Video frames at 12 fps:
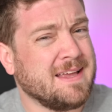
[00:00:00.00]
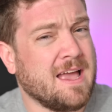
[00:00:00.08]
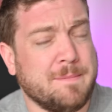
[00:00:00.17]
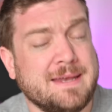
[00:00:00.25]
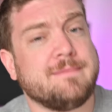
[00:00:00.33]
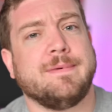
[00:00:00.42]
I
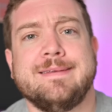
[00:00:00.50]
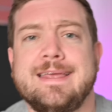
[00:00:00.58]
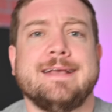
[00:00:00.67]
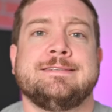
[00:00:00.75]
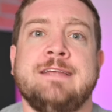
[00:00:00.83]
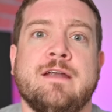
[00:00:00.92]
mean,
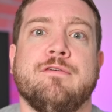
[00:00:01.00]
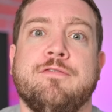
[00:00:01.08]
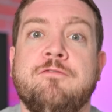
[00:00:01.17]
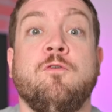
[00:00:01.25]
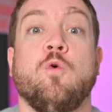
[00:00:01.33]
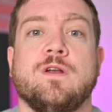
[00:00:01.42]
it's not
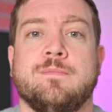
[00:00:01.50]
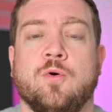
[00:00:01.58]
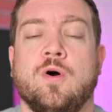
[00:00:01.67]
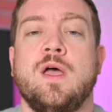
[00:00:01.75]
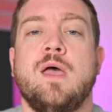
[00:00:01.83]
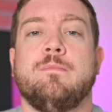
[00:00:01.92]
affordable,